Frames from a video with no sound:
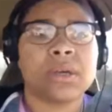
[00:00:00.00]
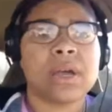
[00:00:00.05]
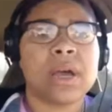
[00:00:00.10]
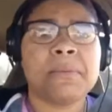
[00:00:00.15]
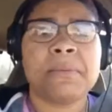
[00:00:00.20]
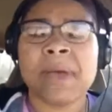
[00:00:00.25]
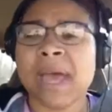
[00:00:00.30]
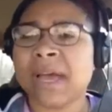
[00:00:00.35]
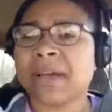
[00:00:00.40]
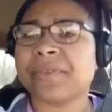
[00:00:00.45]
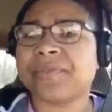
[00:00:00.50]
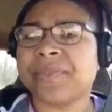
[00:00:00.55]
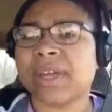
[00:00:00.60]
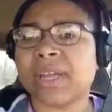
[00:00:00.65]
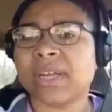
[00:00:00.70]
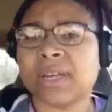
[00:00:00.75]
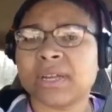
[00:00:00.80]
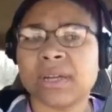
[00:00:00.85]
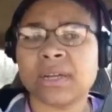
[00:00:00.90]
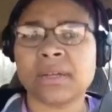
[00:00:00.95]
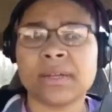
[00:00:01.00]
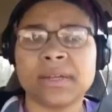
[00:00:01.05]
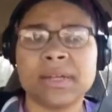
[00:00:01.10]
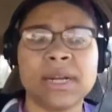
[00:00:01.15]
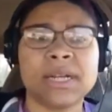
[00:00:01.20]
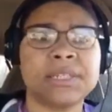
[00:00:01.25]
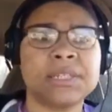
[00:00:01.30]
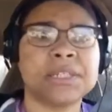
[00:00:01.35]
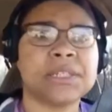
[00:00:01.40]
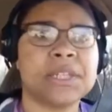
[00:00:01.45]
I'm aggravated
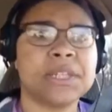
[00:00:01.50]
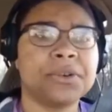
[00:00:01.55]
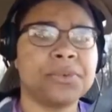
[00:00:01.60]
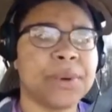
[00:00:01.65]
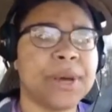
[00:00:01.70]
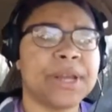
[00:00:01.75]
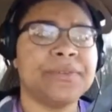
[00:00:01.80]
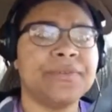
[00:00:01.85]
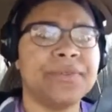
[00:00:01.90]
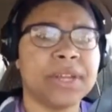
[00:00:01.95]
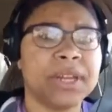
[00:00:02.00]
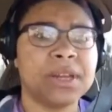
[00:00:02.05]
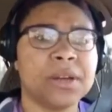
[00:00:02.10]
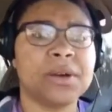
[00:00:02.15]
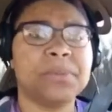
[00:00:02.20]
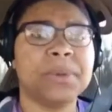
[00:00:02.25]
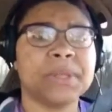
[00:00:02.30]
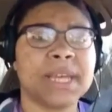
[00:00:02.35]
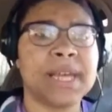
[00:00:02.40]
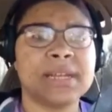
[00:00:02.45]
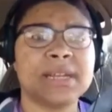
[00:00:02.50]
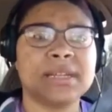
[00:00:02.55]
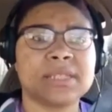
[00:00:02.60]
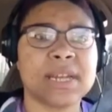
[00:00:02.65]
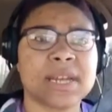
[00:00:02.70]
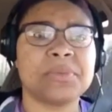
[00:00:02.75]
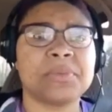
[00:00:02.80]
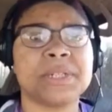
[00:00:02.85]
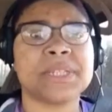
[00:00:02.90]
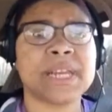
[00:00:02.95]
and I just did a rant video, but that does
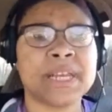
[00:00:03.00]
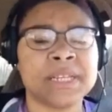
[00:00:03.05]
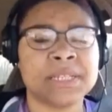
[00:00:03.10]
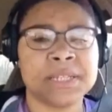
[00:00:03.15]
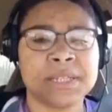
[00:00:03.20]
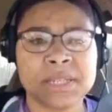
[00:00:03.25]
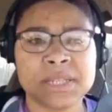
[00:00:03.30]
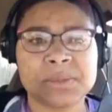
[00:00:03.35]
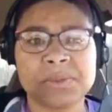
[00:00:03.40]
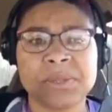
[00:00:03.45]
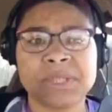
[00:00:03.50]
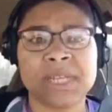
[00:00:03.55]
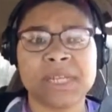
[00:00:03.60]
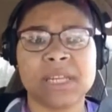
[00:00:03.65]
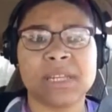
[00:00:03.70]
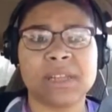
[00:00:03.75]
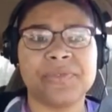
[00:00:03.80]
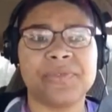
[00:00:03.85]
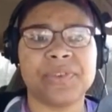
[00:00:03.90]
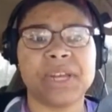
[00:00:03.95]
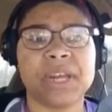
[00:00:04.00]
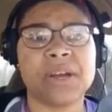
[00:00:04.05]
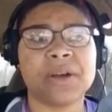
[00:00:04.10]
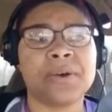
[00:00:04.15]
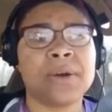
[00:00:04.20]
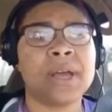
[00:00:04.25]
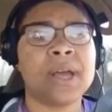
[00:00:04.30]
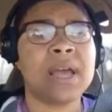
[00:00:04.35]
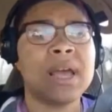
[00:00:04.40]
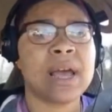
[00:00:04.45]
not pertain to this particular
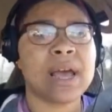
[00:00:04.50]
video.